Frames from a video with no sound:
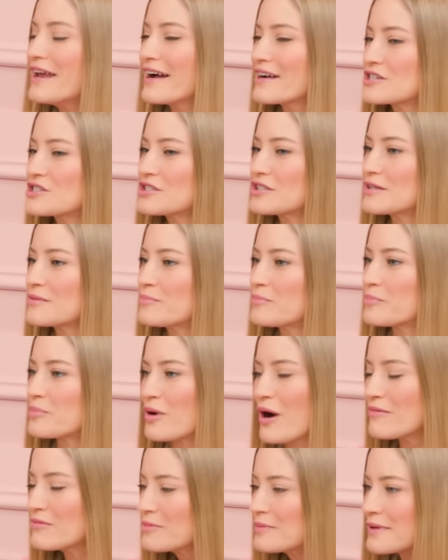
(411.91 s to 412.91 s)
actually
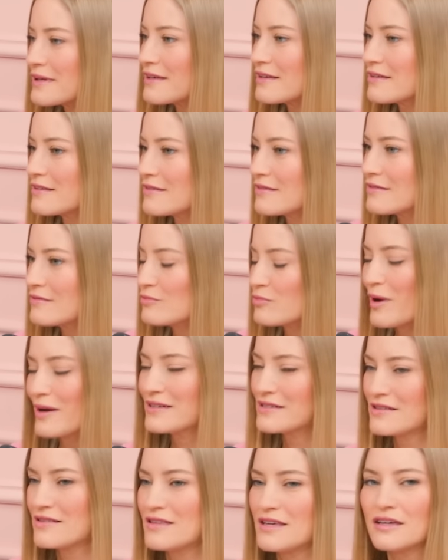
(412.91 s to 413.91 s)
probably
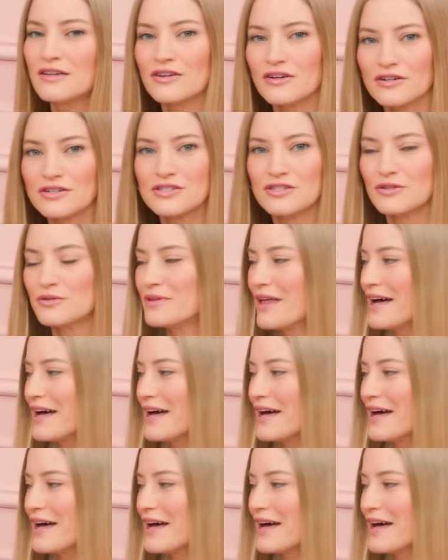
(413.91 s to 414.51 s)
rent a theater too.